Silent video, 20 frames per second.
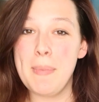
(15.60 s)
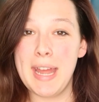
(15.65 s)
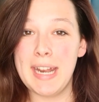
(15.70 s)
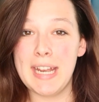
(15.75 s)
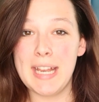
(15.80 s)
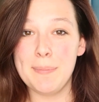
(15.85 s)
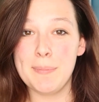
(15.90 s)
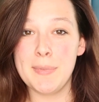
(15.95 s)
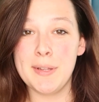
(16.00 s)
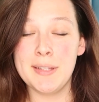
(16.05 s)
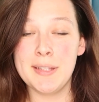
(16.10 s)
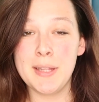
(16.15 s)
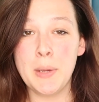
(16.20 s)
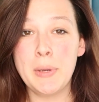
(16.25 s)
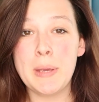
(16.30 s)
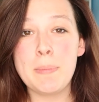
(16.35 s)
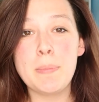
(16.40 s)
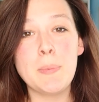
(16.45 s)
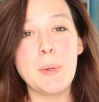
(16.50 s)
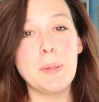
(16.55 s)
My name is
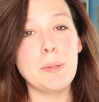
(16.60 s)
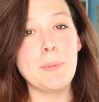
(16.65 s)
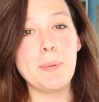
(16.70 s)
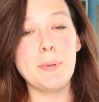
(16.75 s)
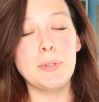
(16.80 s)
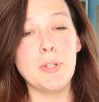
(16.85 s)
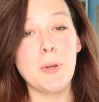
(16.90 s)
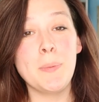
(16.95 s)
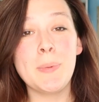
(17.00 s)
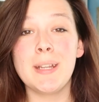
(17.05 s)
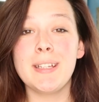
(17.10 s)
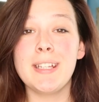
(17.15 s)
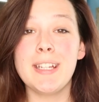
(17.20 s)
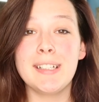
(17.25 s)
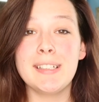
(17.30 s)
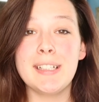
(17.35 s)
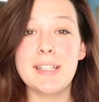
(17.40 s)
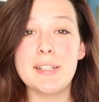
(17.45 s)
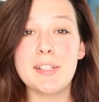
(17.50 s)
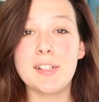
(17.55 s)
Zoe. Most people know me on
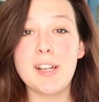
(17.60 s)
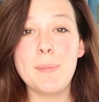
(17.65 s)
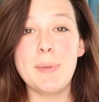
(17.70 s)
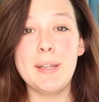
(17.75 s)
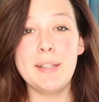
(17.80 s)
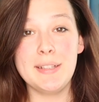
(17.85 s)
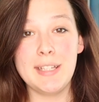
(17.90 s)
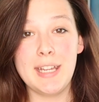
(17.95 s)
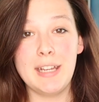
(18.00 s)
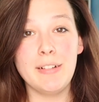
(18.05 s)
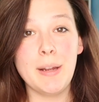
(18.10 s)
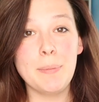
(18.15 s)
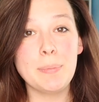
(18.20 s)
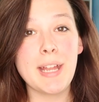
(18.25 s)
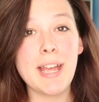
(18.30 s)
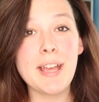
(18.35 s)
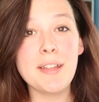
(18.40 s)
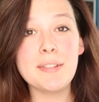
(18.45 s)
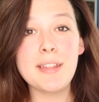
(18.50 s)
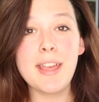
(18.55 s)
here on Instagram as ZA
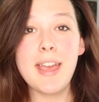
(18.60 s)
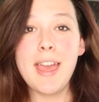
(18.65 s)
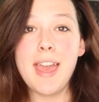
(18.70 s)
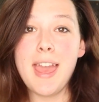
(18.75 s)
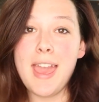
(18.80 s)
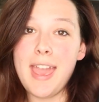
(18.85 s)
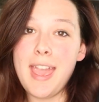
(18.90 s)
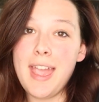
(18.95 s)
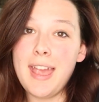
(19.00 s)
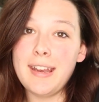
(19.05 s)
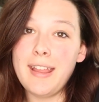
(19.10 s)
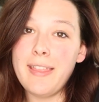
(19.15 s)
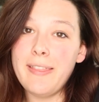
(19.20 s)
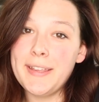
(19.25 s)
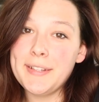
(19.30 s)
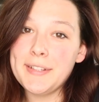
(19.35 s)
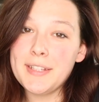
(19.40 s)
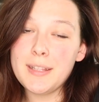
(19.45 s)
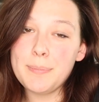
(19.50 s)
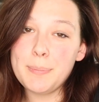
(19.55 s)
Reptiles, and
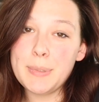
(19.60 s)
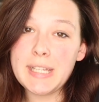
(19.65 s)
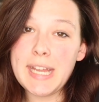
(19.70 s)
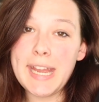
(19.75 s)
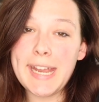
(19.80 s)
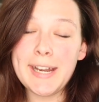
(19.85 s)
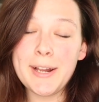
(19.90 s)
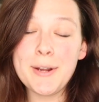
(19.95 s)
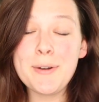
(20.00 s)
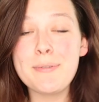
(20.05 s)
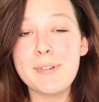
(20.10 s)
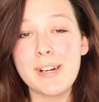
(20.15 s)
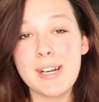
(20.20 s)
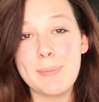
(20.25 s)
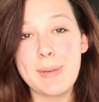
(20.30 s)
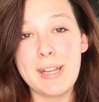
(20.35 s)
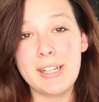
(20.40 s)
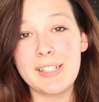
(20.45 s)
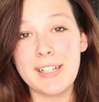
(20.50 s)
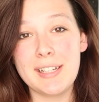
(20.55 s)
this is Potato,
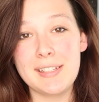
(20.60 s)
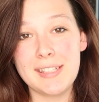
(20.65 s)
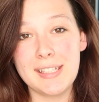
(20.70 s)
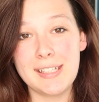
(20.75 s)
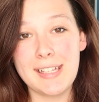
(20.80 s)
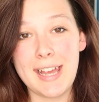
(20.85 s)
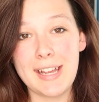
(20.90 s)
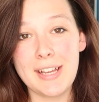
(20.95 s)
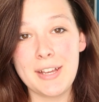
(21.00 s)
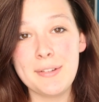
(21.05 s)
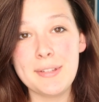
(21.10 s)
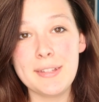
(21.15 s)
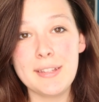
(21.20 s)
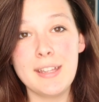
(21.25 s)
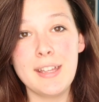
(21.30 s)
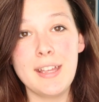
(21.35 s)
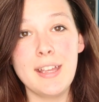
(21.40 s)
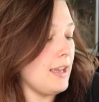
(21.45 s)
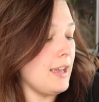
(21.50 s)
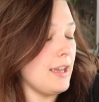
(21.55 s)
one of my crested geckos.
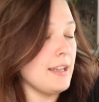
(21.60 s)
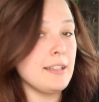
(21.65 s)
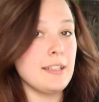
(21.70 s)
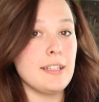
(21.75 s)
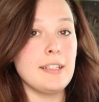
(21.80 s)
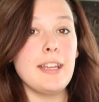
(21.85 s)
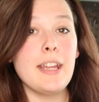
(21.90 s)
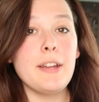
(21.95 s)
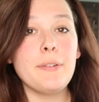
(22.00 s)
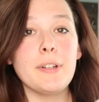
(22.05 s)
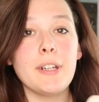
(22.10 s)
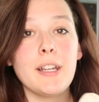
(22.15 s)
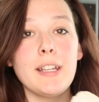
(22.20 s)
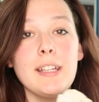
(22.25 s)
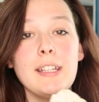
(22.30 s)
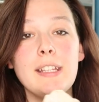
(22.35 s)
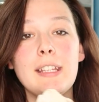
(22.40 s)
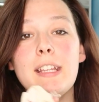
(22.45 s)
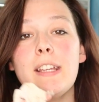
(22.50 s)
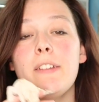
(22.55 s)
And today we're
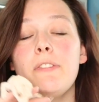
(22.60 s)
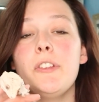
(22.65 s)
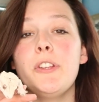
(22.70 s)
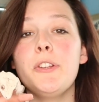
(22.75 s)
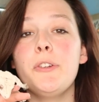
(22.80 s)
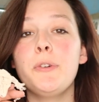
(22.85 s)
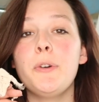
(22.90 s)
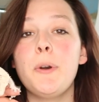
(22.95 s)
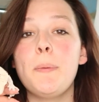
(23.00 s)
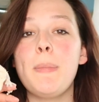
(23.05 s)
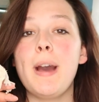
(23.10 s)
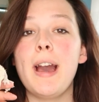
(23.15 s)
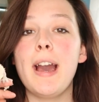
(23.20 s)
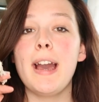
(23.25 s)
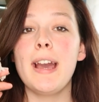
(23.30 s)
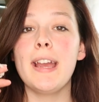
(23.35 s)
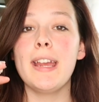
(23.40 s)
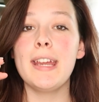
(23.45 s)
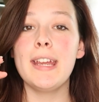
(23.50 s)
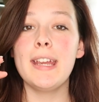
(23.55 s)
going to give you
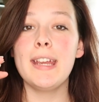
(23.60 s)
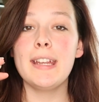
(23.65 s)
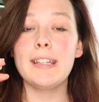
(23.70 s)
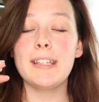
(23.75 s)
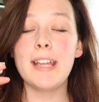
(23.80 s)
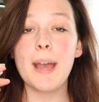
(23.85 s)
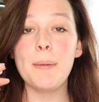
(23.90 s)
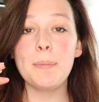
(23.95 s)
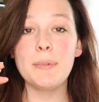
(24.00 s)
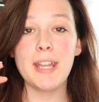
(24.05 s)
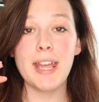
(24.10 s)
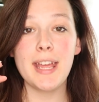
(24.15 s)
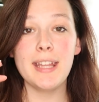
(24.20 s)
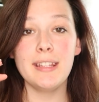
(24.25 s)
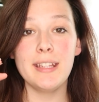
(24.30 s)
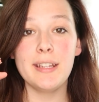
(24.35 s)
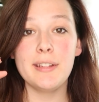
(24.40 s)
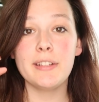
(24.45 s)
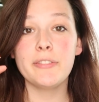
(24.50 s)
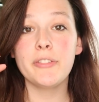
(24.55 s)
my top
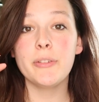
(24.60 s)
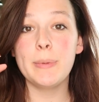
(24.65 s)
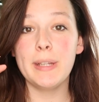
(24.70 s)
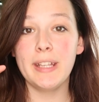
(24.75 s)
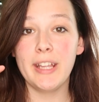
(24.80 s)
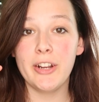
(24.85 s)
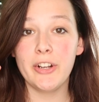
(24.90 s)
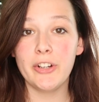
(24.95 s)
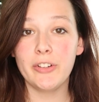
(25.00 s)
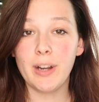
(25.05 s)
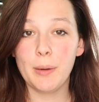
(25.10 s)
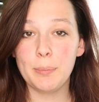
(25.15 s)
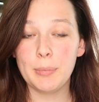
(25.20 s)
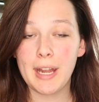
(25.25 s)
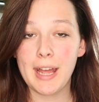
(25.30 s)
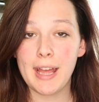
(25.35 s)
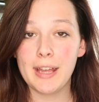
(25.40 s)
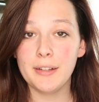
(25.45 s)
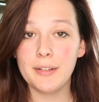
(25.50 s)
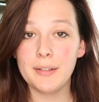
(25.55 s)
10 list for beginner
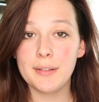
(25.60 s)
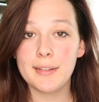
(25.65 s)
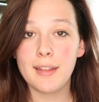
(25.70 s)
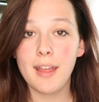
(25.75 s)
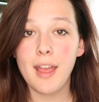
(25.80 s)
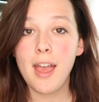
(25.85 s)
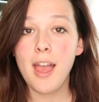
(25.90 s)
reptiles.